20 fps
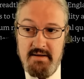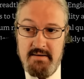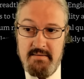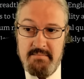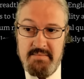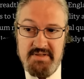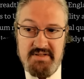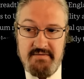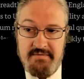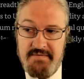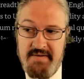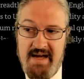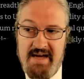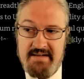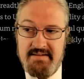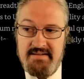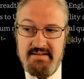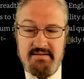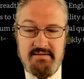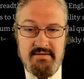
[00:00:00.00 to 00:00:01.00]
But the
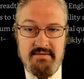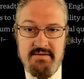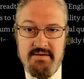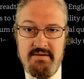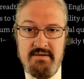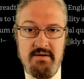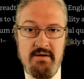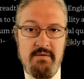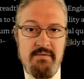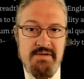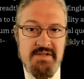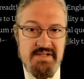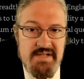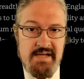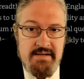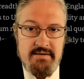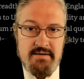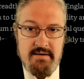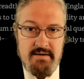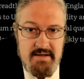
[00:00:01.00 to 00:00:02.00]
fact that there's no
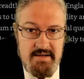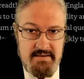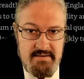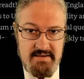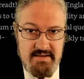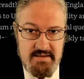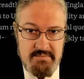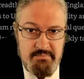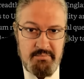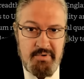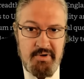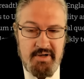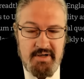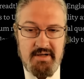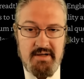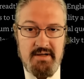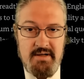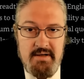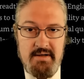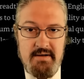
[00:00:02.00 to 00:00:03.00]
center in this
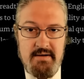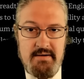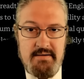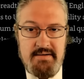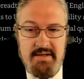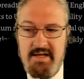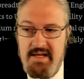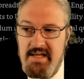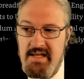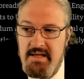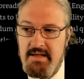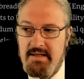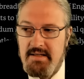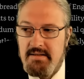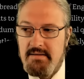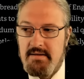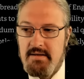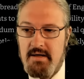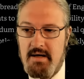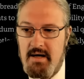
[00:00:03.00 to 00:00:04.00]
book, that he can,